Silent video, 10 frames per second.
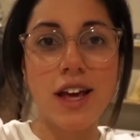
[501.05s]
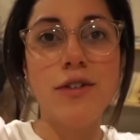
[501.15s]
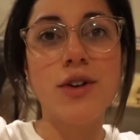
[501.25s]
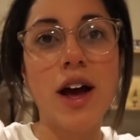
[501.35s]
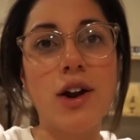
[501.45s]

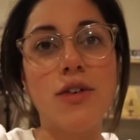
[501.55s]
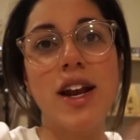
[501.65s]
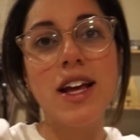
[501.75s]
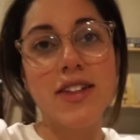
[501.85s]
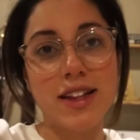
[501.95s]
If you're not
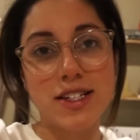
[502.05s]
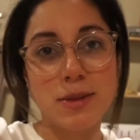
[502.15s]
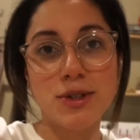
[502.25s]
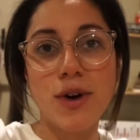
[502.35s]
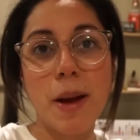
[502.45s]
already, click the
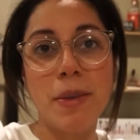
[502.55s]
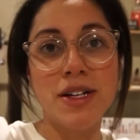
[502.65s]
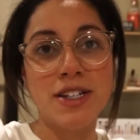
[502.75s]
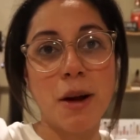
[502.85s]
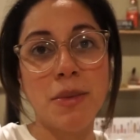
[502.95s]
subscribe
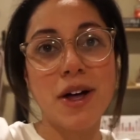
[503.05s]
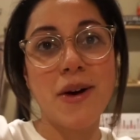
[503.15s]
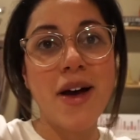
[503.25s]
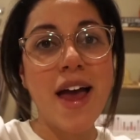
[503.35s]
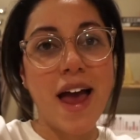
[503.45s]
button down below